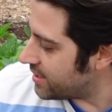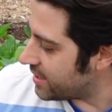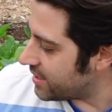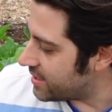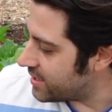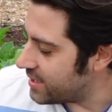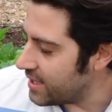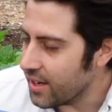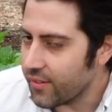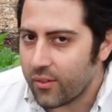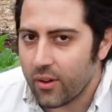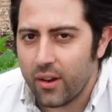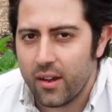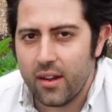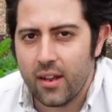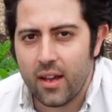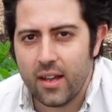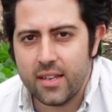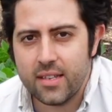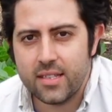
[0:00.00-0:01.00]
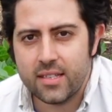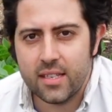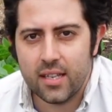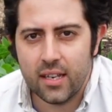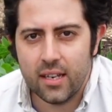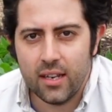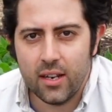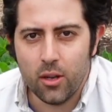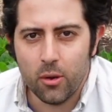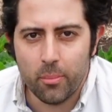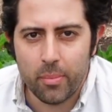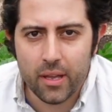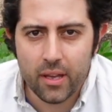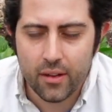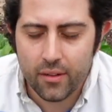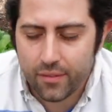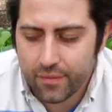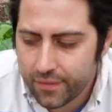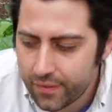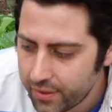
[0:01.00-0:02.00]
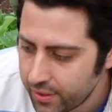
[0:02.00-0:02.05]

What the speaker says: can see, I've got a nice little bit of